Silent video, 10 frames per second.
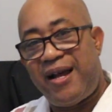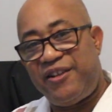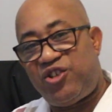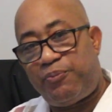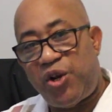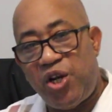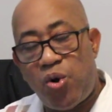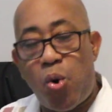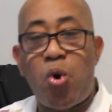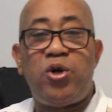and
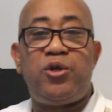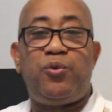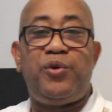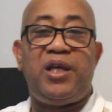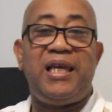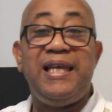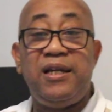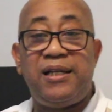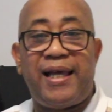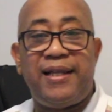spreading all the way
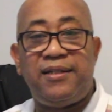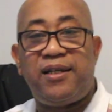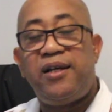inland